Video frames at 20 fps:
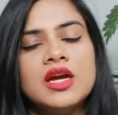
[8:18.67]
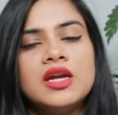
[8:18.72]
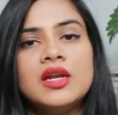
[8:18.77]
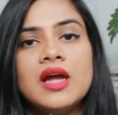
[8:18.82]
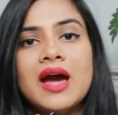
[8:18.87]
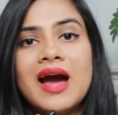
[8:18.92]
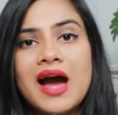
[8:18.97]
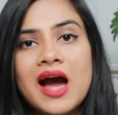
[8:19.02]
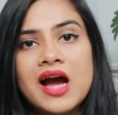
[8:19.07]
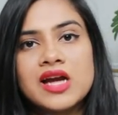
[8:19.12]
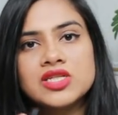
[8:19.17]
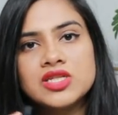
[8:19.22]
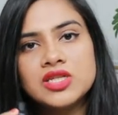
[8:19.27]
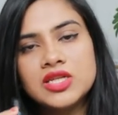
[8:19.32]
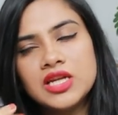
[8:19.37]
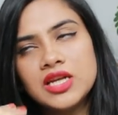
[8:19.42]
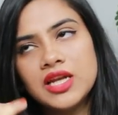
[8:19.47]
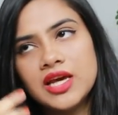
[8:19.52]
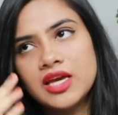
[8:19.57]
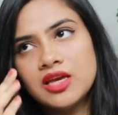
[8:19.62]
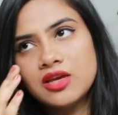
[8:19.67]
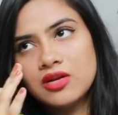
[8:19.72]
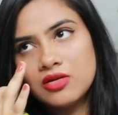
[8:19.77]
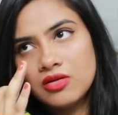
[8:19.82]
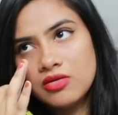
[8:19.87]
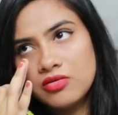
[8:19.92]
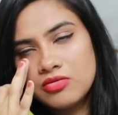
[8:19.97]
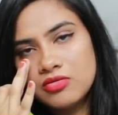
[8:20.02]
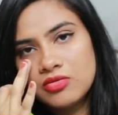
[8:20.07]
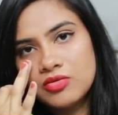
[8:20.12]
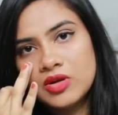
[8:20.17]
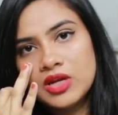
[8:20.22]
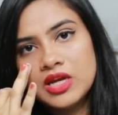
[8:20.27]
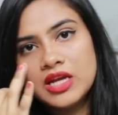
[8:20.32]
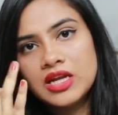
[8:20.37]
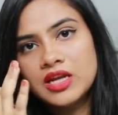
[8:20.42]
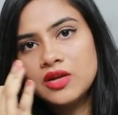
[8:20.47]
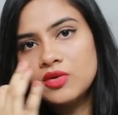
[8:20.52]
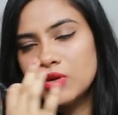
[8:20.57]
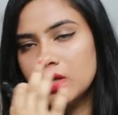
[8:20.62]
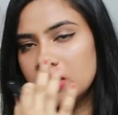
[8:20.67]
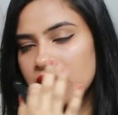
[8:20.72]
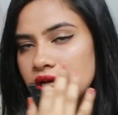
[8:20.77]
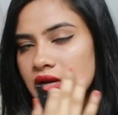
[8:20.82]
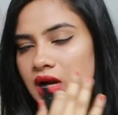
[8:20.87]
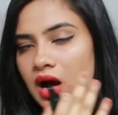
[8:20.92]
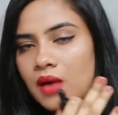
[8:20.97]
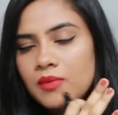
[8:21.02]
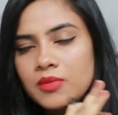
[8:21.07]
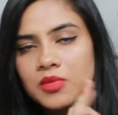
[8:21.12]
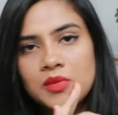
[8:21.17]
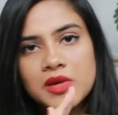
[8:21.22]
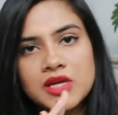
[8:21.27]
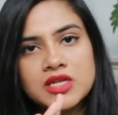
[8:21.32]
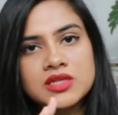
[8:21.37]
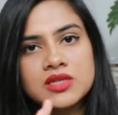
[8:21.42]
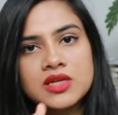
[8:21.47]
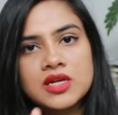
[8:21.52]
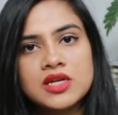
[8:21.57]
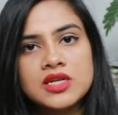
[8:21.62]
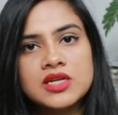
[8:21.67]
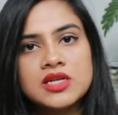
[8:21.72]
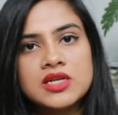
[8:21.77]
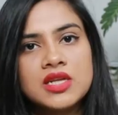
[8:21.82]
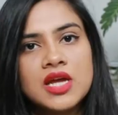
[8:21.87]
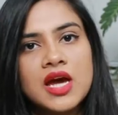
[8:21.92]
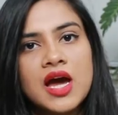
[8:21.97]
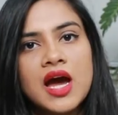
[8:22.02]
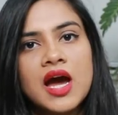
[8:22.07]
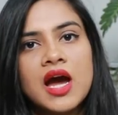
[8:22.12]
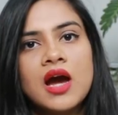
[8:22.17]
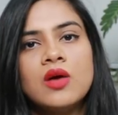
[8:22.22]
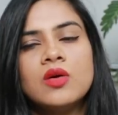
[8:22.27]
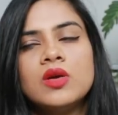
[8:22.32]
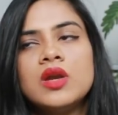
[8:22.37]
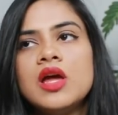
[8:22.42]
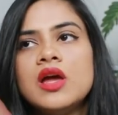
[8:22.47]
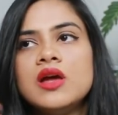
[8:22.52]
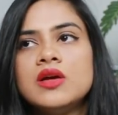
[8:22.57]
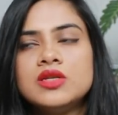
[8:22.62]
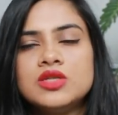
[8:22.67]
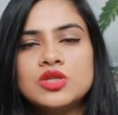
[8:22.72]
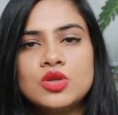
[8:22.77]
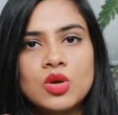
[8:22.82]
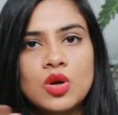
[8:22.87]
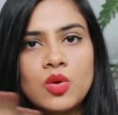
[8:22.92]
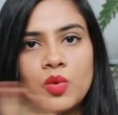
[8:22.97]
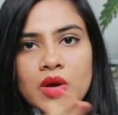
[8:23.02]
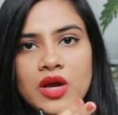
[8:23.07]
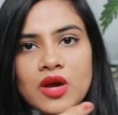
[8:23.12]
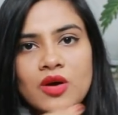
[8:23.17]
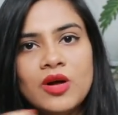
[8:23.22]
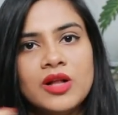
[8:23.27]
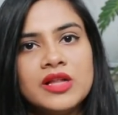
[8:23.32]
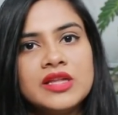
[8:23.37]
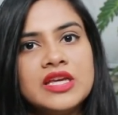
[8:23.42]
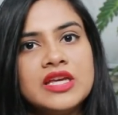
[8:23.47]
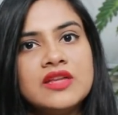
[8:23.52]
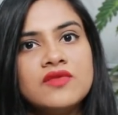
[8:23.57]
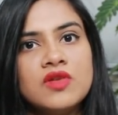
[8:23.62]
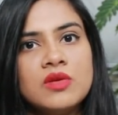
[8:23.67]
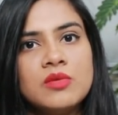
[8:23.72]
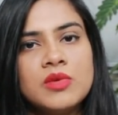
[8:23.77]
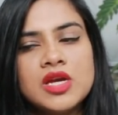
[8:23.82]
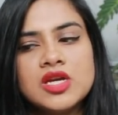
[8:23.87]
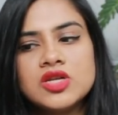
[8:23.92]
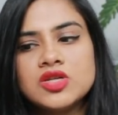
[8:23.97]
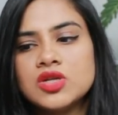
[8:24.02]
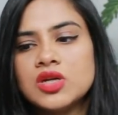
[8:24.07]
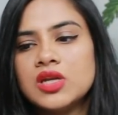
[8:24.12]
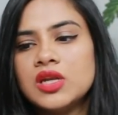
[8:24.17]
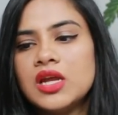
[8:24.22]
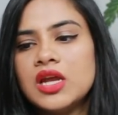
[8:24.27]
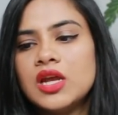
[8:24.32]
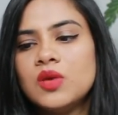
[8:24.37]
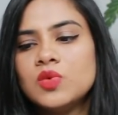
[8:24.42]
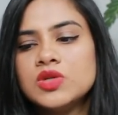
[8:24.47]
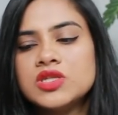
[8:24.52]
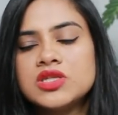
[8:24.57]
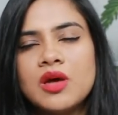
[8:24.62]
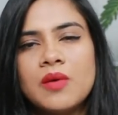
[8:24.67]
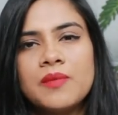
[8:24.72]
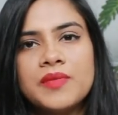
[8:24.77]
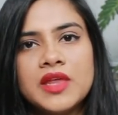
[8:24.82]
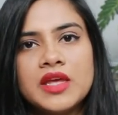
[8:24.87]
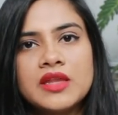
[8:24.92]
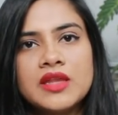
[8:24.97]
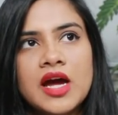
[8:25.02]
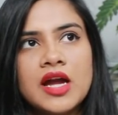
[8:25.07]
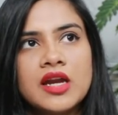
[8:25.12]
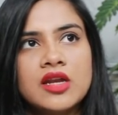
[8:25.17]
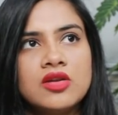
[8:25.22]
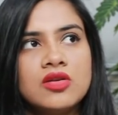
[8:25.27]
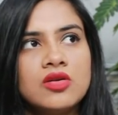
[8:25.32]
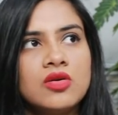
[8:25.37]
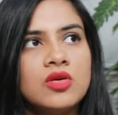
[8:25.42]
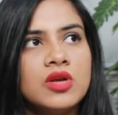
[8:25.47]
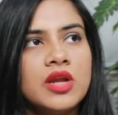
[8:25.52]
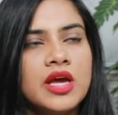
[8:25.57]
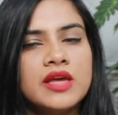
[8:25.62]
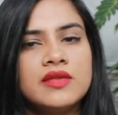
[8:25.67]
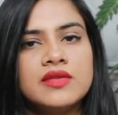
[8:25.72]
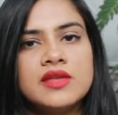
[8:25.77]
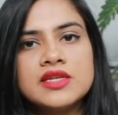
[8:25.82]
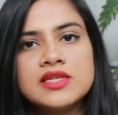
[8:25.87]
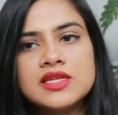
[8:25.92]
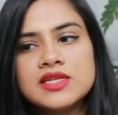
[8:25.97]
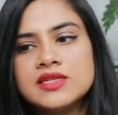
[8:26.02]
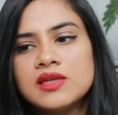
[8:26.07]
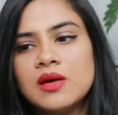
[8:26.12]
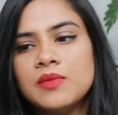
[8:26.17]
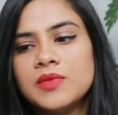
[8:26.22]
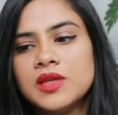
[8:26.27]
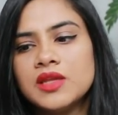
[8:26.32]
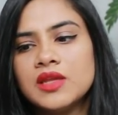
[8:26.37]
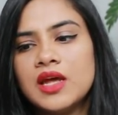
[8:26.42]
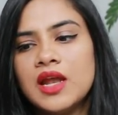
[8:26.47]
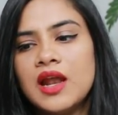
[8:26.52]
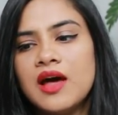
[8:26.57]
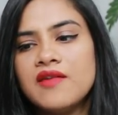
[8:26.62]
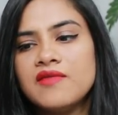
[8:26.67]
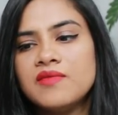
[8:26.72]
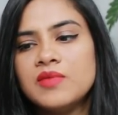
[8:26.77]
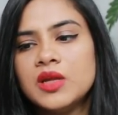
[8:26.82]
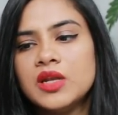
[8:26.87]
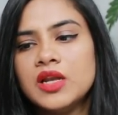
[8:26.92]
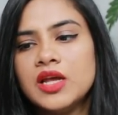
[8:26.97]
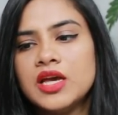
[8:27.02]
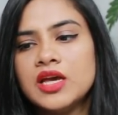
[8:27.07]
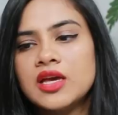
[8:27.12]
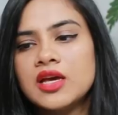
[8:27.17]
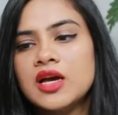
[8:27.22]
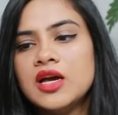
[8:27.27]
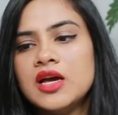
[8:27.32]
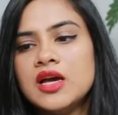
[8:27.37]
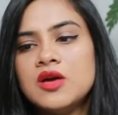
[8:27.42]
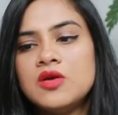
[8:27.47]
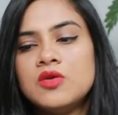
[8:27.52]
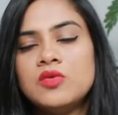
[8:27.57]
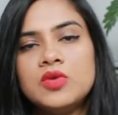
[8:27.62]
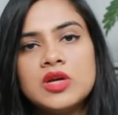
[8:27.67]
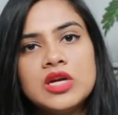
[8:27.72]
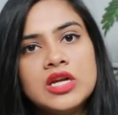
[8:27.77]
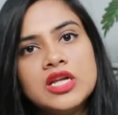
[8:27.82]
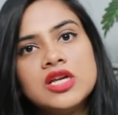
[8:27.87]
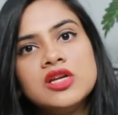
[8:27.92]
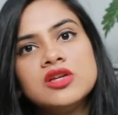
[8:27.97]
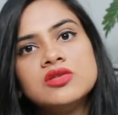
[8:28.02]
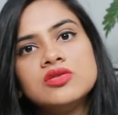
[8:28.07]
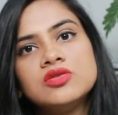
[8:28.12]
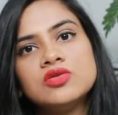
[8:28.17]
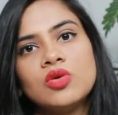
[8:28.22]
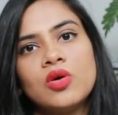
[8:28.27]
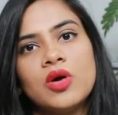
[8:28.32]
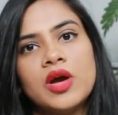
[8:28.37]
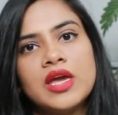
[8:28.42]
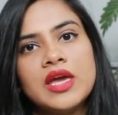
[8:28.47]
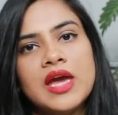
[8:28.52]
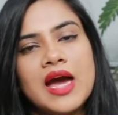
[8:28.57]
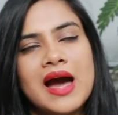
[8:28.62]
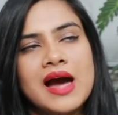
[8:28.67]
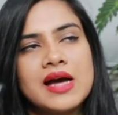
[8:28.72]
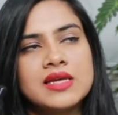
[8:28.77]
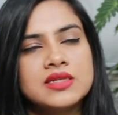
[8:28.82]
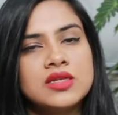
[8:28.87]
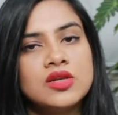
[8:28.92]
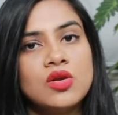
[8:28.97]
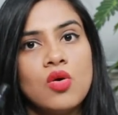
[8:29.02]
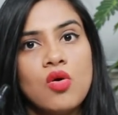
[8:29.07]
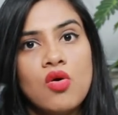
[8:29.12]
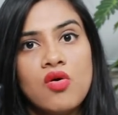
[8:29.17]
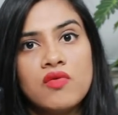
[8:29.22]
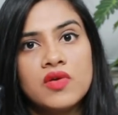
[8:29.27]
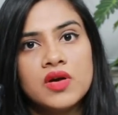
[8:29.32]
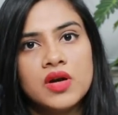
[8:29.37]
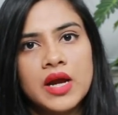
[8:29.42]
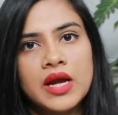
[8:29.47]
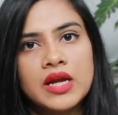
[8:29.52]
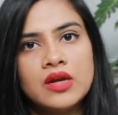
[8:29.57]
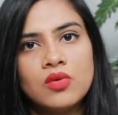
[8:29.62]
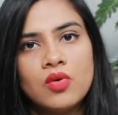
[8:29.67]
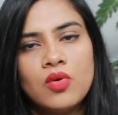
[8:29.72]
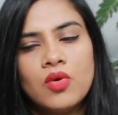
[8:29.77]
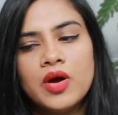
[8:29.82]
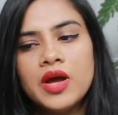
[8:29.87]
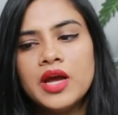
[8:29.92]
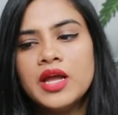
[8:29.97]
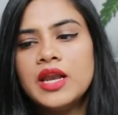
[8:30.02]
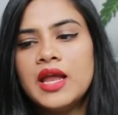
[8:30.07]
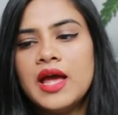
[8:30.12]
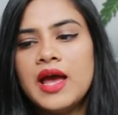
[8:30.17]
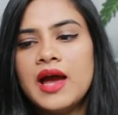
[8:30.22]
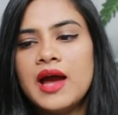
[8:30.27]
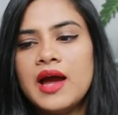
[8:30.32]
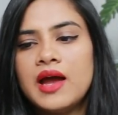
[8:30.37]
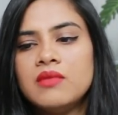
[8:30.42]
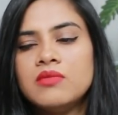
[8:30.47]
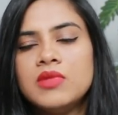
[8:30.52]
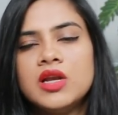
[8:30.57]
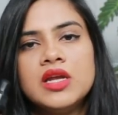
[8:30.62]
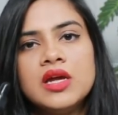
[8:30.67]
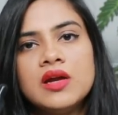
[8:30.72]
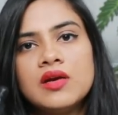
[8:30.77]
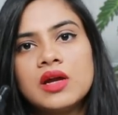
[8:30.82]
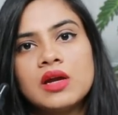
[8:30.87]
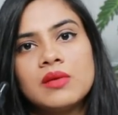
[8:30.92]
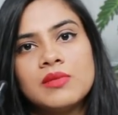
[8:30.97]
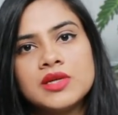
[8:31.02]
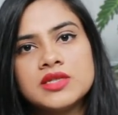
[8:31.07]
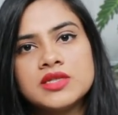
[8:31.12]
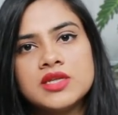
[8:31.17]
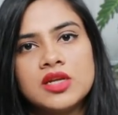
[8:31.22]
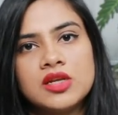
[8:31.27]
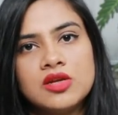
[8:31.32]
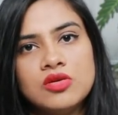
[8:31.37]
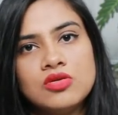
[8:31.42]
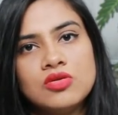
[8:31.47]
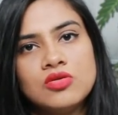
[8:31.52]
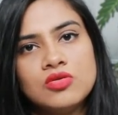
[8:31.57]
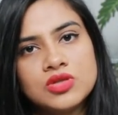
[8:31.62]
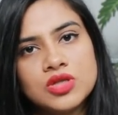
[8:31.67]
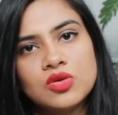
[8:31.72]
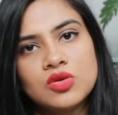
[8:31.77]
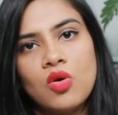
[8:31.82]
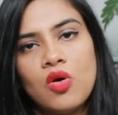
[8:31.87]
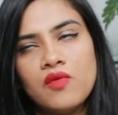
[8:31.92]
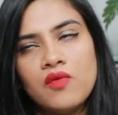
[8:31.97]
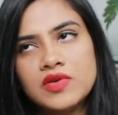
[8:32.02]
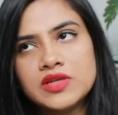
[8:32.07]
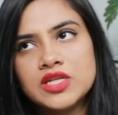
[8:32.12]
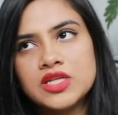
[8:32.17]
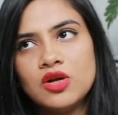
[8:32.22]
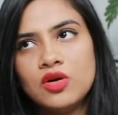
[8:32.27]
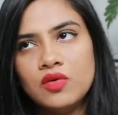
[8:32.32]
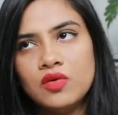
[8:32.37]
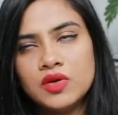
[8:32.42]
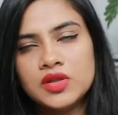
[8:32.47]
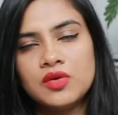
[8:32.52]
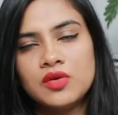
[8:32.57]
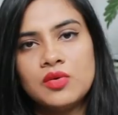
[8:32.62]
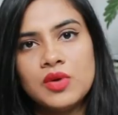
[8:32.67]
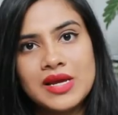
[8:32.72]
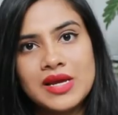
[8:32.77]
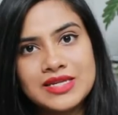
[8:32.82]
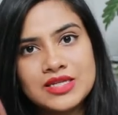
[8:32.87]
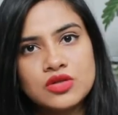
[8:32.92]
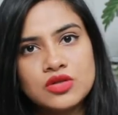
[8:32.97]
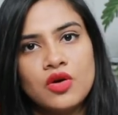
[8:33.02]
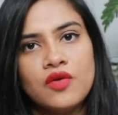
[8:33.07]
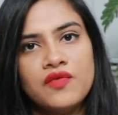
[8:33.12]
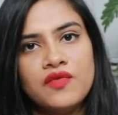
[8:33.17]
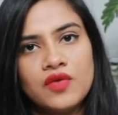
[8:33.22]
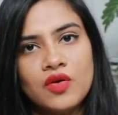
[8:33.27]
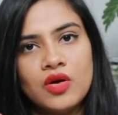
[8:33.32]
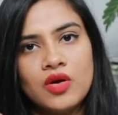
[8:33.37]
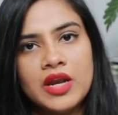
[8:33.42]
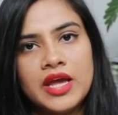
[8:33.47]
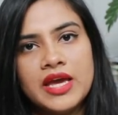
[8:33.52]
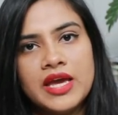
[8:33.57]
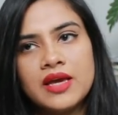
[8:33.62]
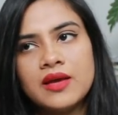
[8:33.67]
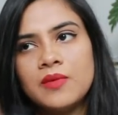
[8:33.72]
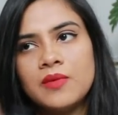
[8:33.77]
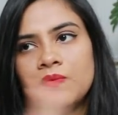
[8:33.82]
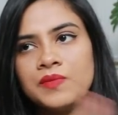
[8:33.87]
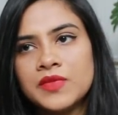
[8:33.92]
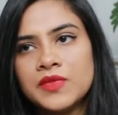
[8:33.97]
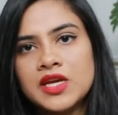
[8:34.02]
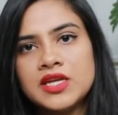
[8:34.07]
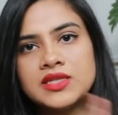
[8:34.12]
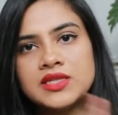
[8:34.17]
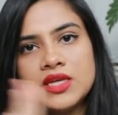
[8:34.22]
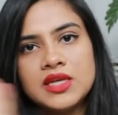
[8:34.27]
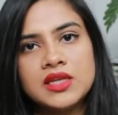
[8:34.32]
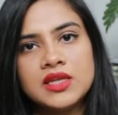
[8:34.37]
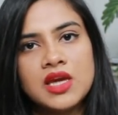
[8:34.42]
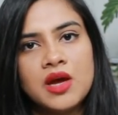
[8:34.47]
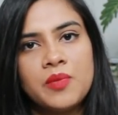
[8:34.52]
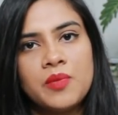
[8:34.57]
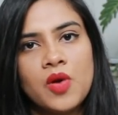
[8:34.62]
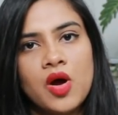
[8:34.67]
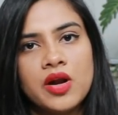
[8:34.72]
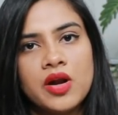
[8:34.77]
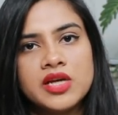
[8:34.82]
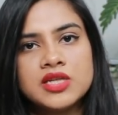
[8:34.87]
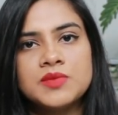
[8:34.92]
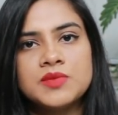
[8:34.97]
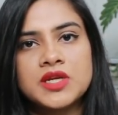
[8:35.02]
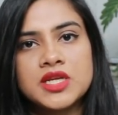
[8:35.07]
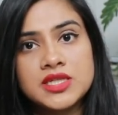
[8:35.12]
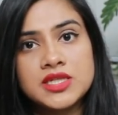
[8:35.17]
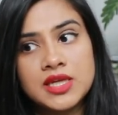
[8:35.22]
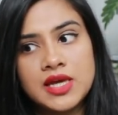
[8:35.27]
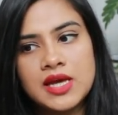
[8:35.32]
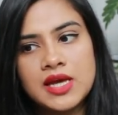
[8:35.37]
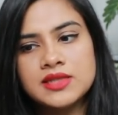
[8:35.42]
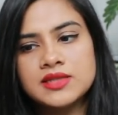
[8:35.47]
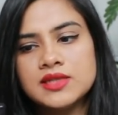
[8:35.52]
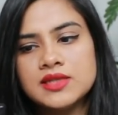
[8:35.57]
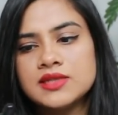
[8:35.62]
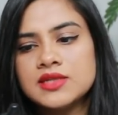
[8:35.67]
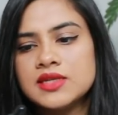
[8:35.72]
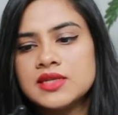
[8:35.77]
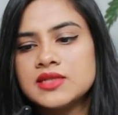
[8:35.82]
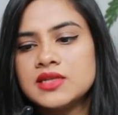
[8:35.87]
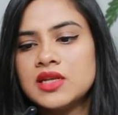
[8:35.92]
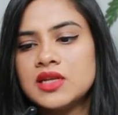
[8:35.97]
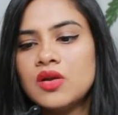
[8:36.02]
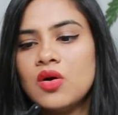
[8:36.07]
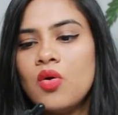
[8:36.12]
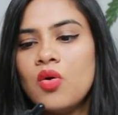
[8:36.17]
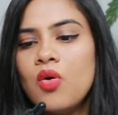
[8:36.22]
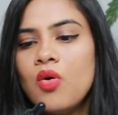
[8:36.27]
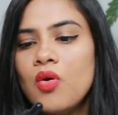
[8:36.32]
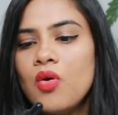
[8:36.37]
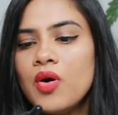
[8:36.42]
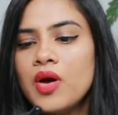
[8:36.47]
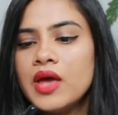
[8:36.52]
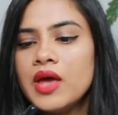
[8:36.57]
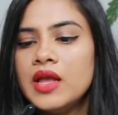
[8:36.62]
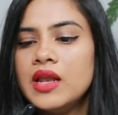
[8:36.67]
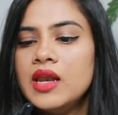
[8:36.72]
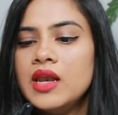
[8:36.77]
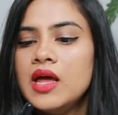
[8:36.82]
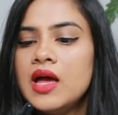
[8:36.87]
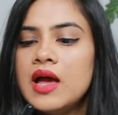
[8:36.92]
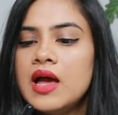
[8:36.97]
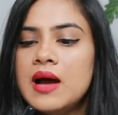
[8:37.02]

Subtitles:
It actually, like, you know, really really calmed my skin down, took away all the inflammation. It was something that, you know, like, this is something that I've been like really enjoying as an overnight oil, and Maliha recommends that you use it obviously over the rest of your like skincare products, because again, since it's an oil.